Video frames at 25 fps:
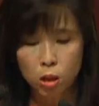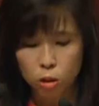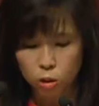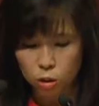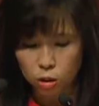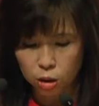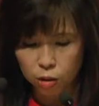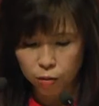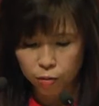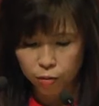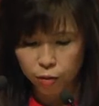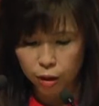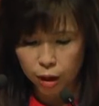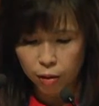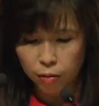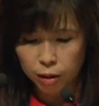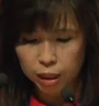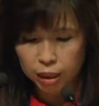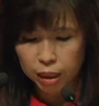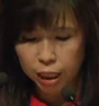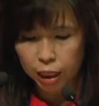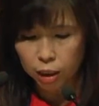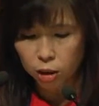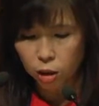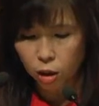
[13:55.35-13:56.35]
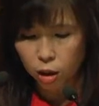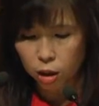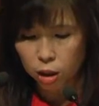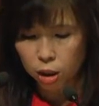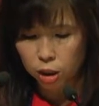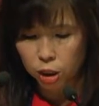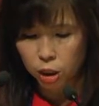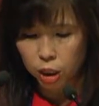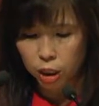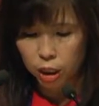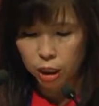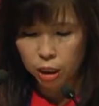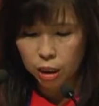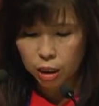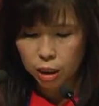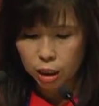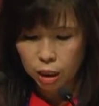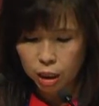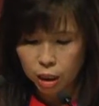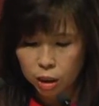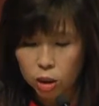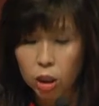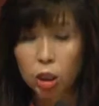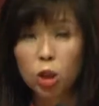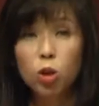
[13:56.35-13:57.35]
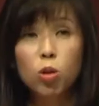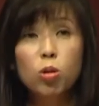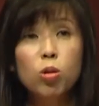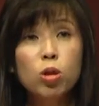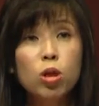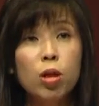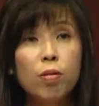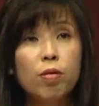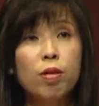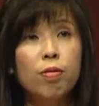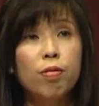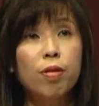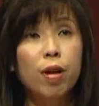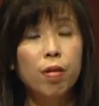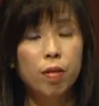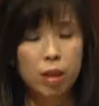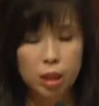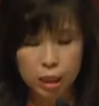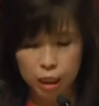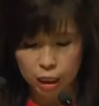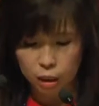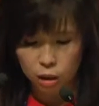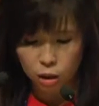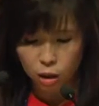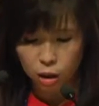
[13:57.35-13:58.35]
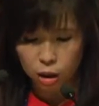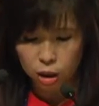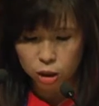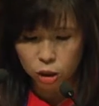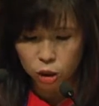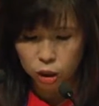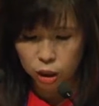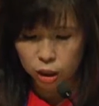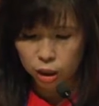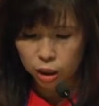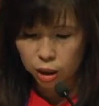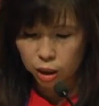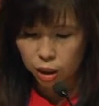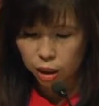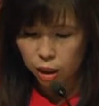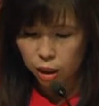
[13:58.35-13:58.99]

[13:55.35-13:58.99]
to the very technology, the use of the very technology